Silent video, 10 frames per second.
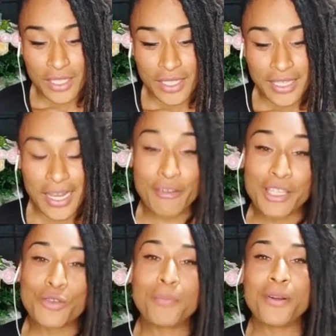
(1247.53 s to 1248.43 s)
la
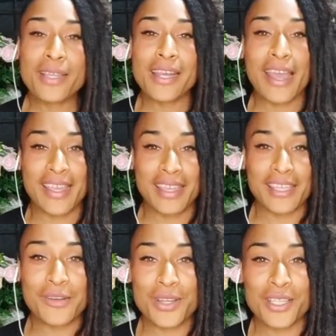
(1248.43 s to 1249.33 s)
razón por la que
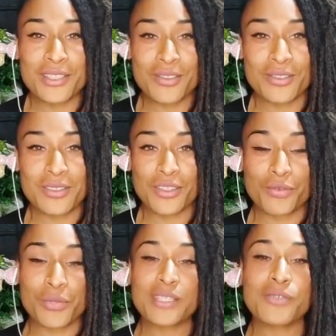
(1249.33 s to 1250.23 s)
digo esto, the
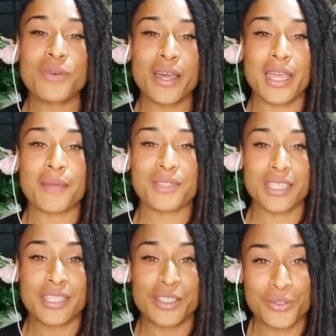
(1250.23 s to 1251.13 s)
reason why I'm
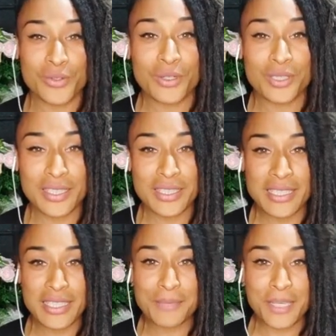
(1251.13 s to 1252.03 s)
telling you all this
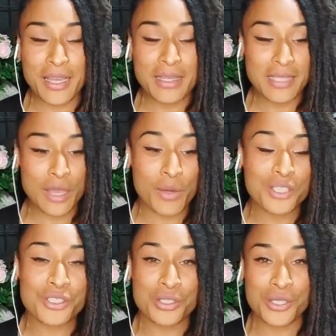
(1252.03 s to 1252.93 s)
is because I
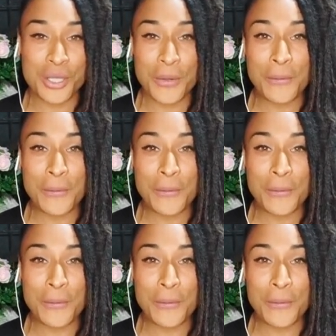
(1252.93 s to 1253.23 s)
want you to know